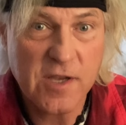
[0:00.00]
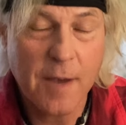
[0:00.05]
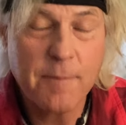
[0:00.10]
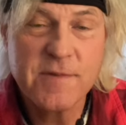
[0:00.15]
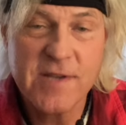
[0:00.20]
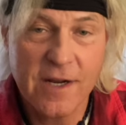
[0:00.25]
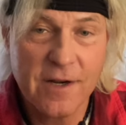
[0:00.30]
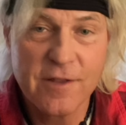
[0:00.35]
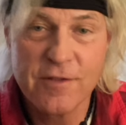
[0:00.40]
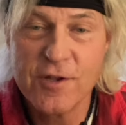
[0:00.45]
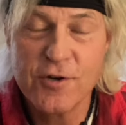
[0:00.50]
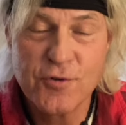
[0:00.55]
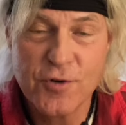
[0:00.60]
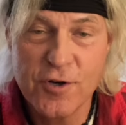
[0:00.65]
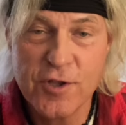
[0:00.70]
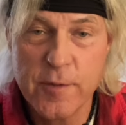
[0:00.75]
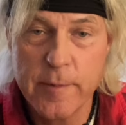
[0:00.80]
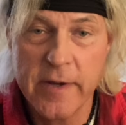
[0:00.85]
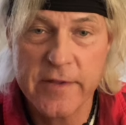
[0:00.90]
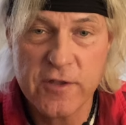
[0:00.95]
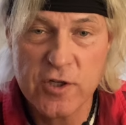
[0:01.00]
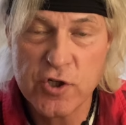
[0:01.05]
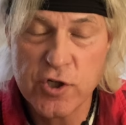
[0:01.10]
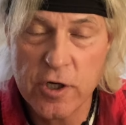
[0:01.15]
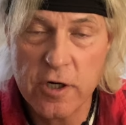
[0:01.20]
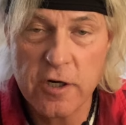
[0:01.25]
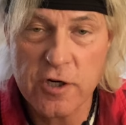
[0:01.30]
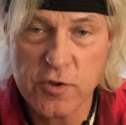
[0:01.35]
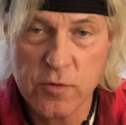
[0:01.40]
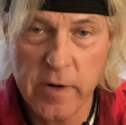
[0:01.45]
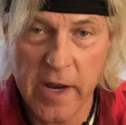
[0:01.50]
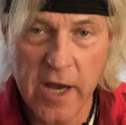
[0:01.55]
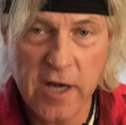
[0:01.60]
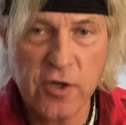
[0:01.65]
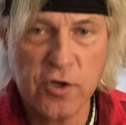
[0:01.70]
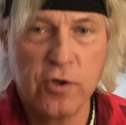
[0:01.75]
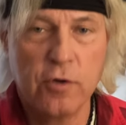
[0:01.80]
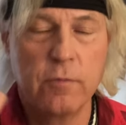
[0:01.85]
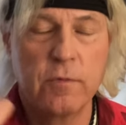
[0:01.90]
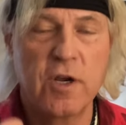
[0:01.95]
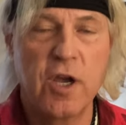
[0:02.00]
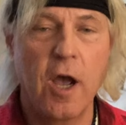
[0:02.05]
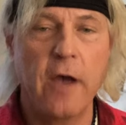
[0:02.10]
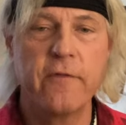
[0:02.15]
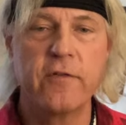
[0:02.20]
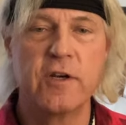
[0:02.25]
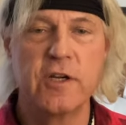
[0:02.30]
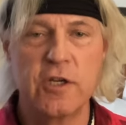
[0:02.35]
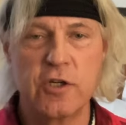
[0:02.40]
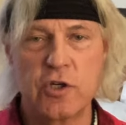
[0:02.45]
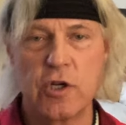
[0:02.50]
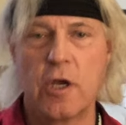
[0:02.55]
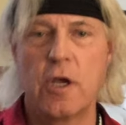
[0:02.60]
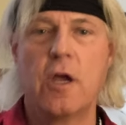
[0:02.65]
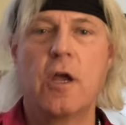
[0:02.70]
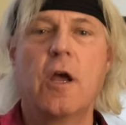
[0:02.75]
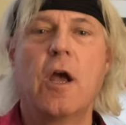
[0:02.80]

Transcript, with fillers: I'm telling the truth about the church, and you covenant,